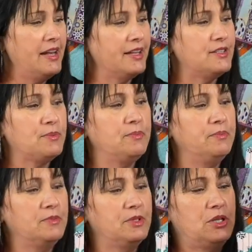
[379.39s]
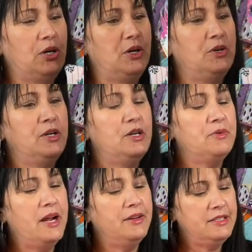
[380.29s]
Let's turn it
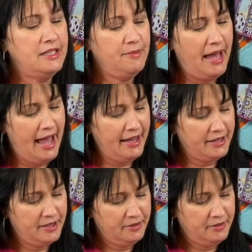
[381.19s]
around to the back.